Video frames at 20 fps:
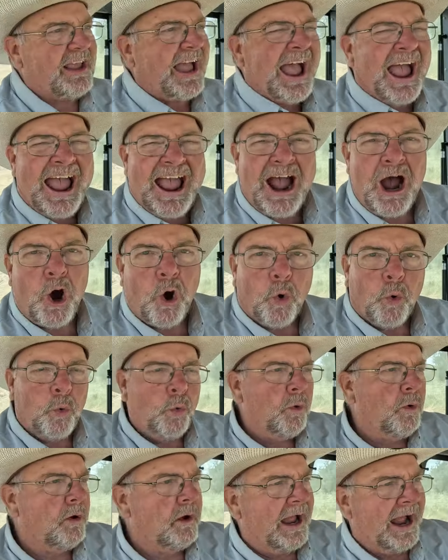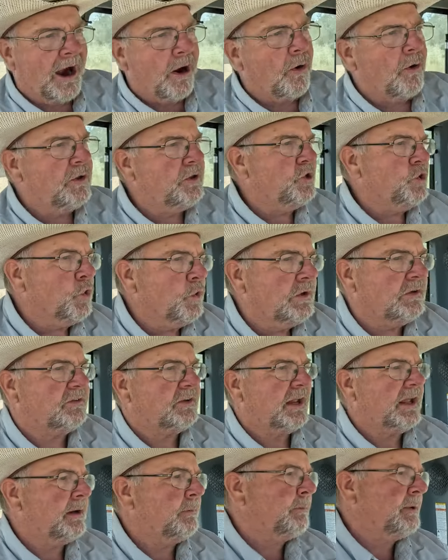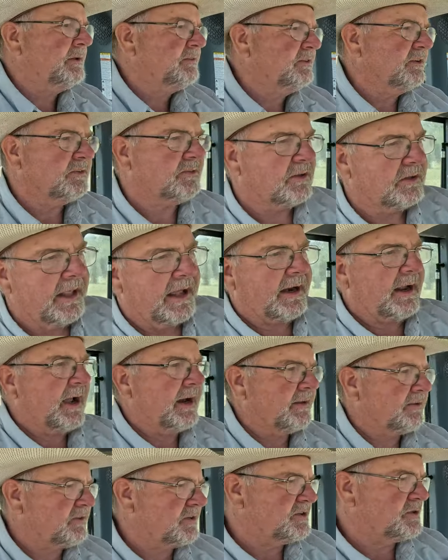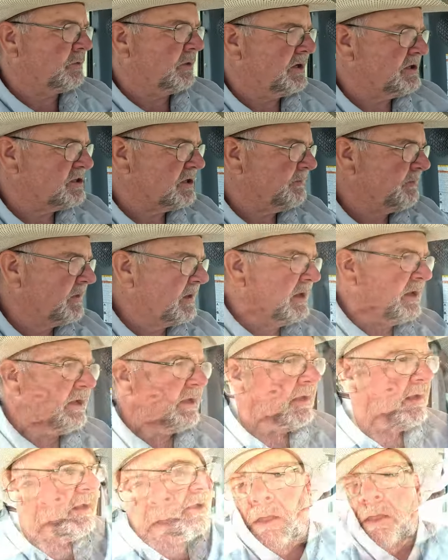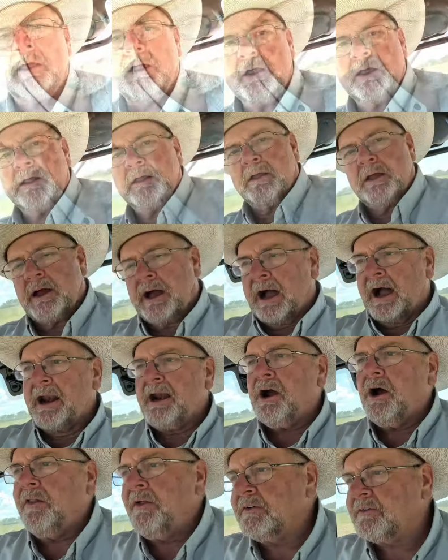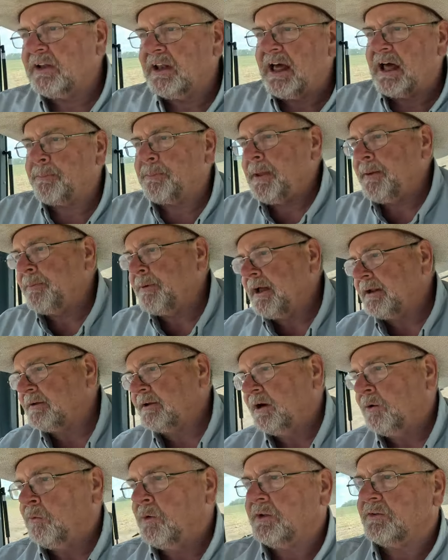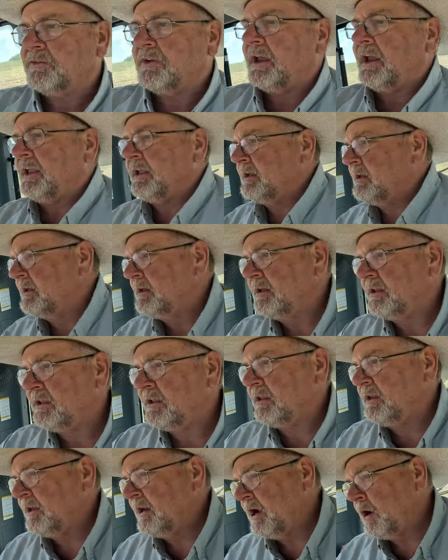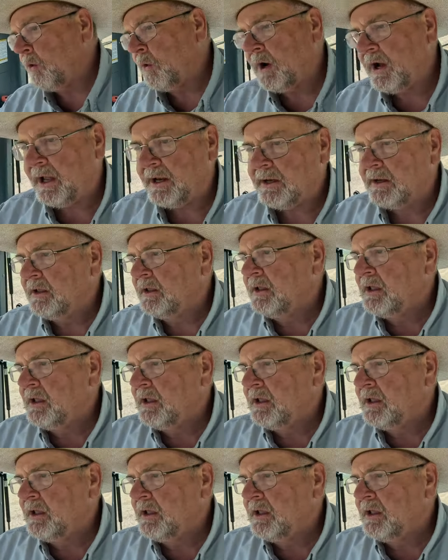How? How are you going to stay in business in that kind of situation? I know there's a lot of people out there want to say, you know what?